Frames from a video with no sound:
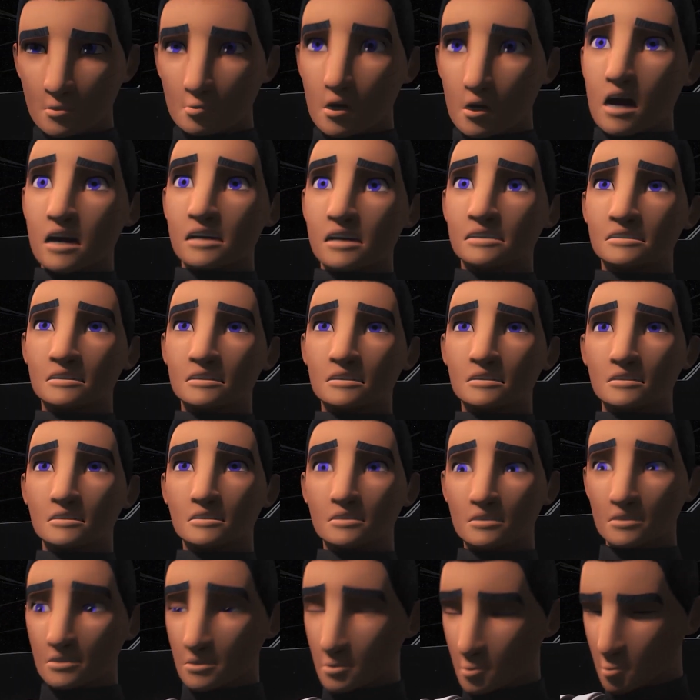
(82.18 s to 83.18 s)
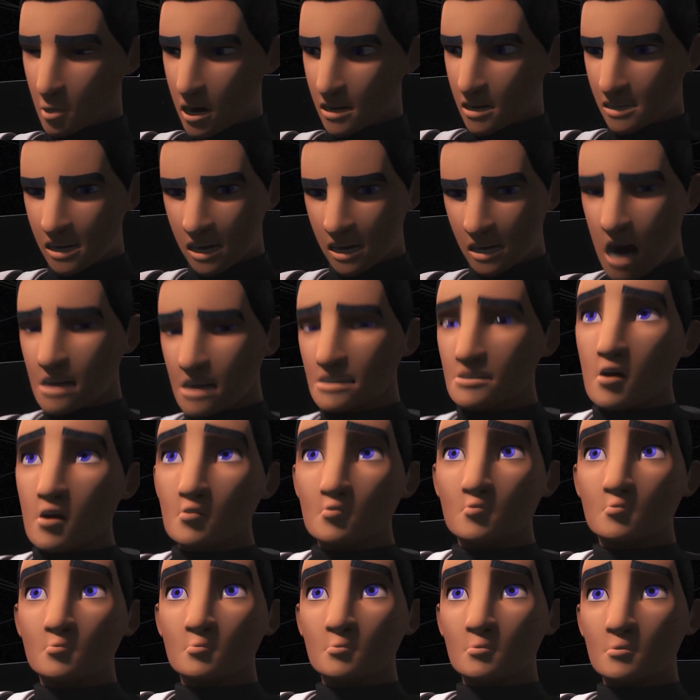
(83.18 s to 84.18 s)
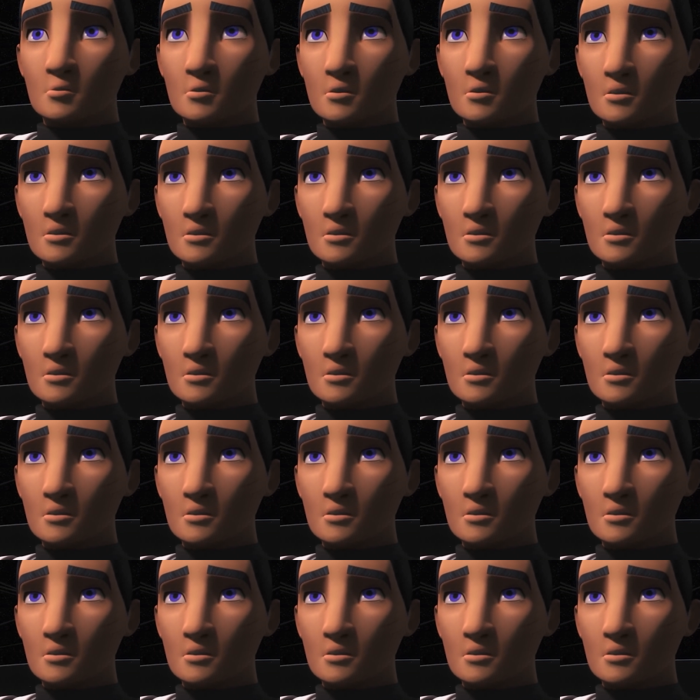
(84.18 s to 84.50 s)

he made with Obi-Wan, where Obi-Wan's on the high ground